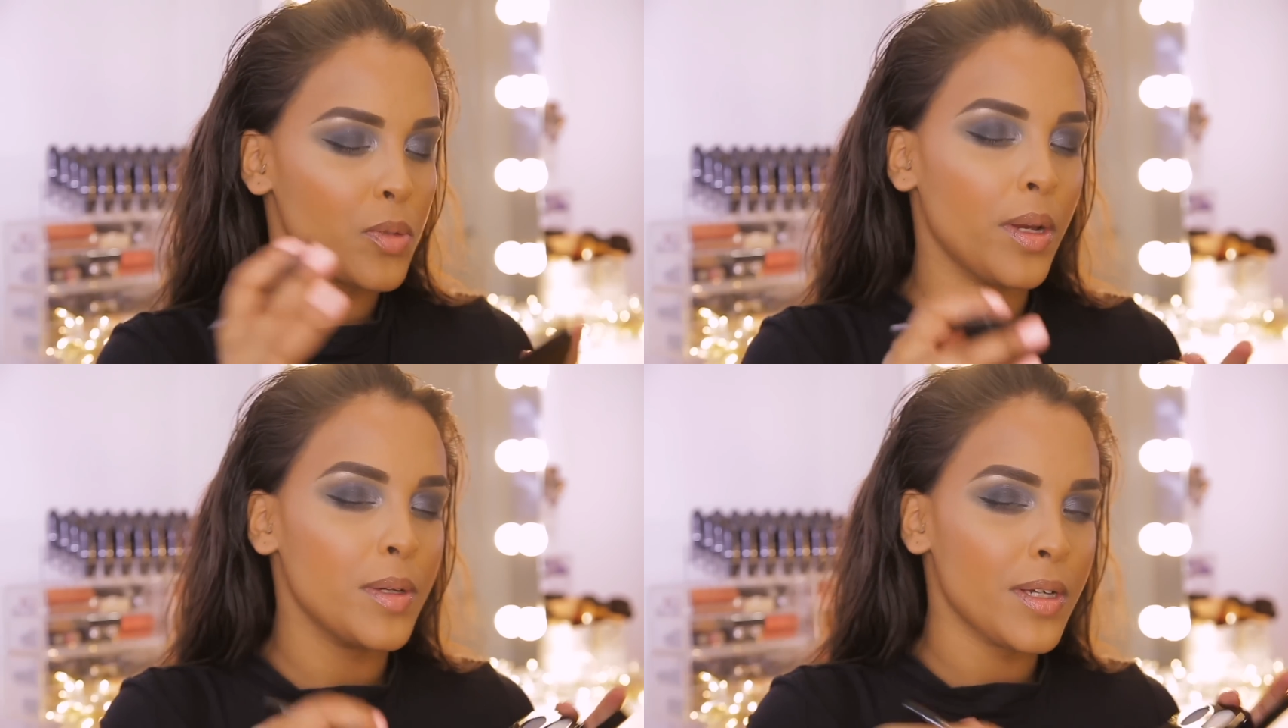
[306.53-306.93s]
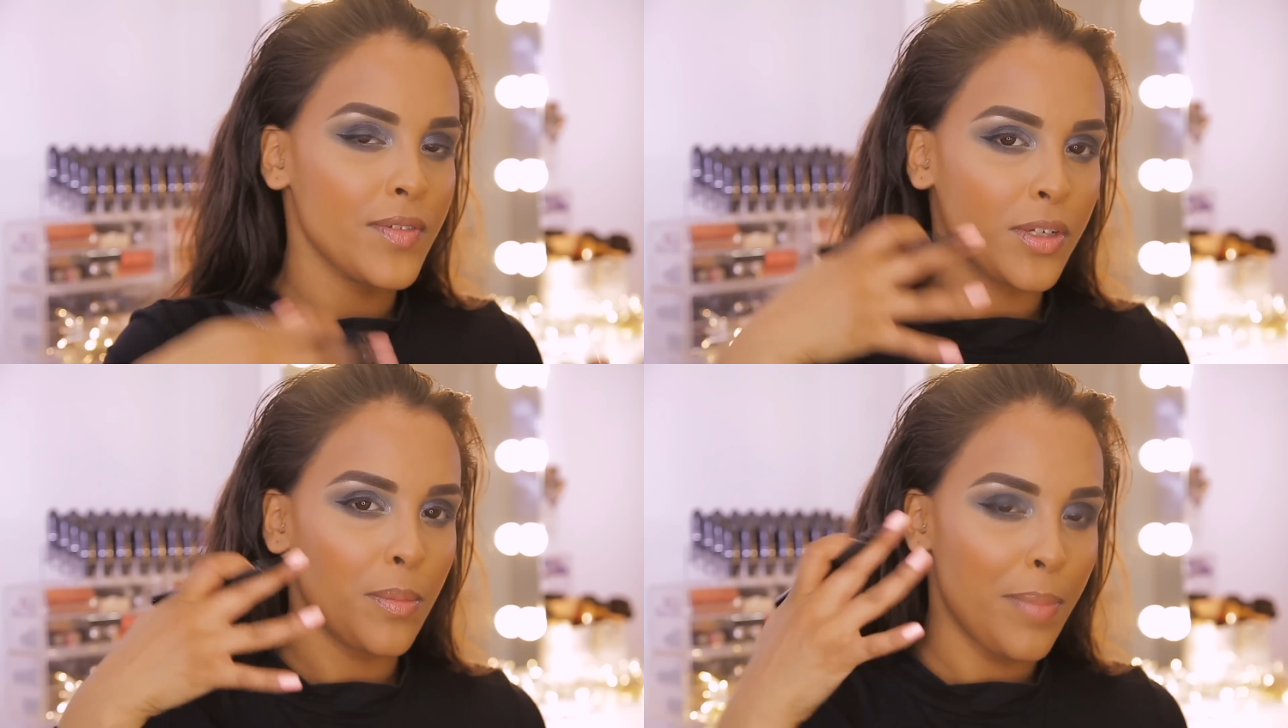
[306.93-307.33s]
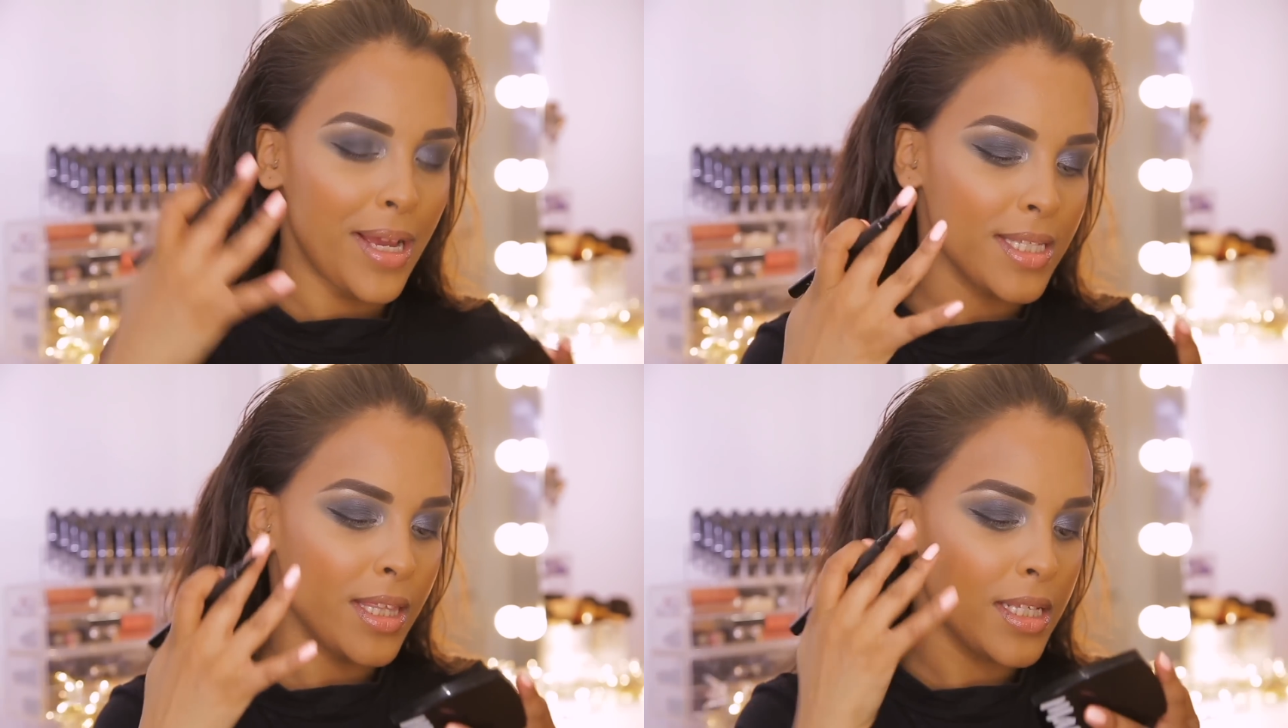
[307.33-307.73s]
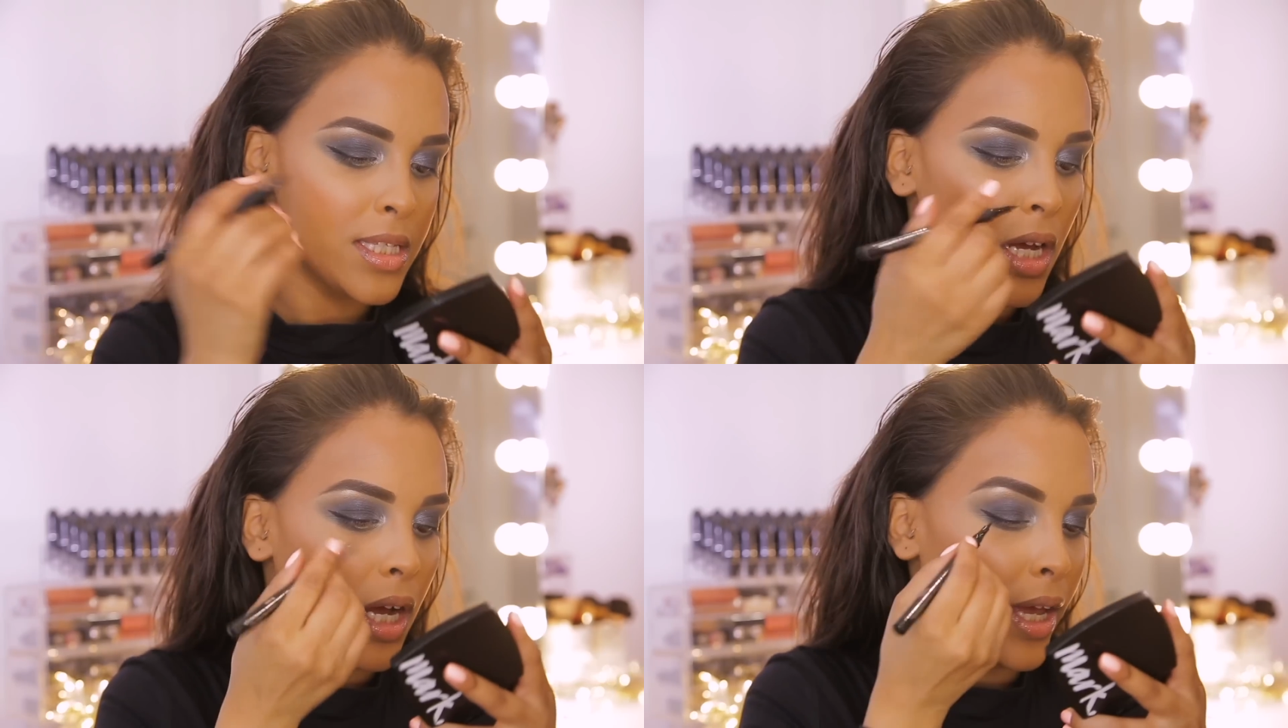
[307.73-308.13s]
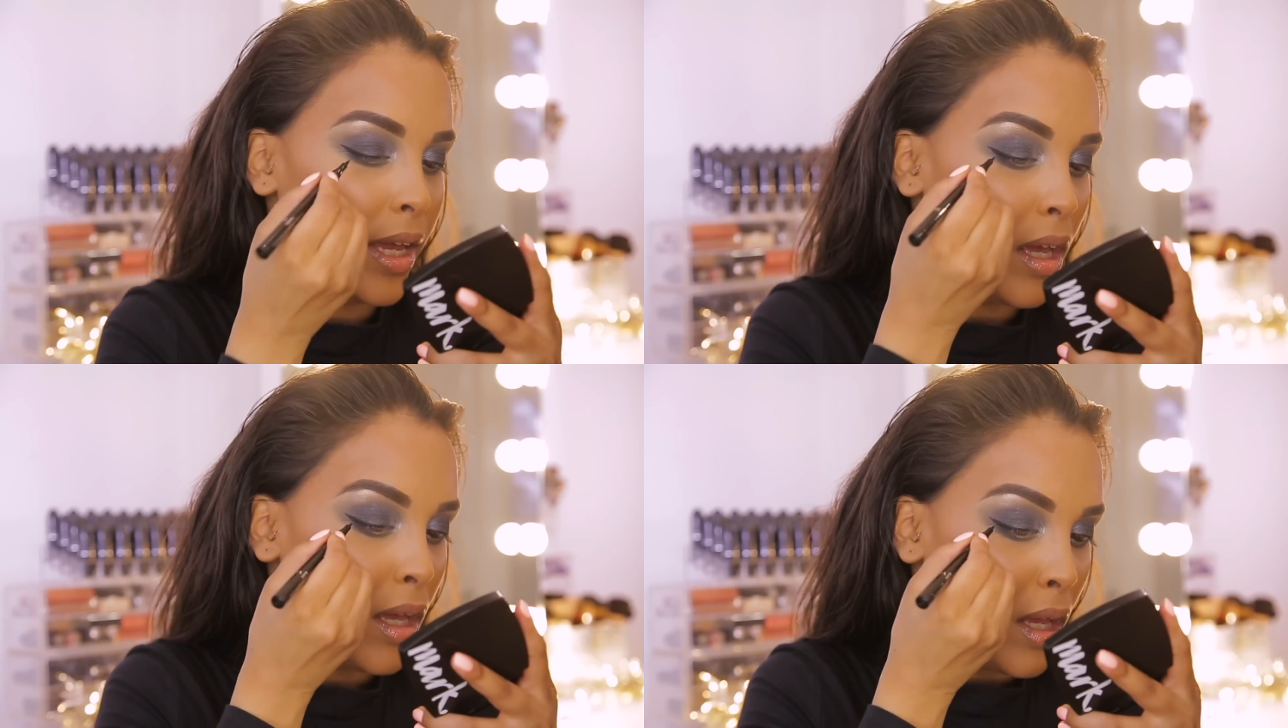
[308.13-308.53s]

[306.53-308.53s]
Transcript: so I always have to come back to this eye